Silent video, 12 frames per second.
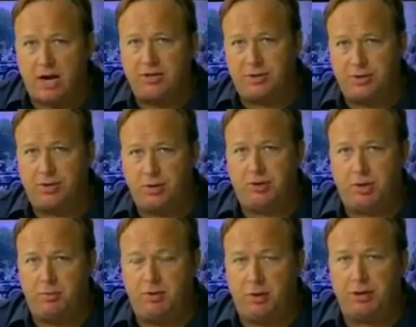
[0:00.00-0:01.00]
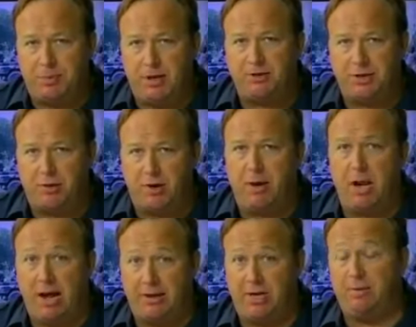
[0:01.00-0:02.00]
Constitution when they're exposing
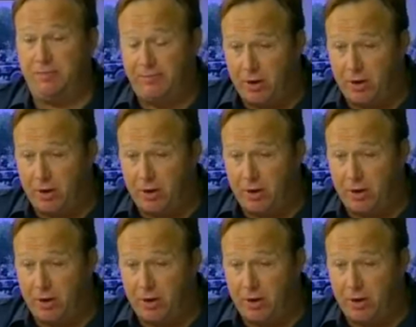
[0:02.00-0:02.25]
criminal activity.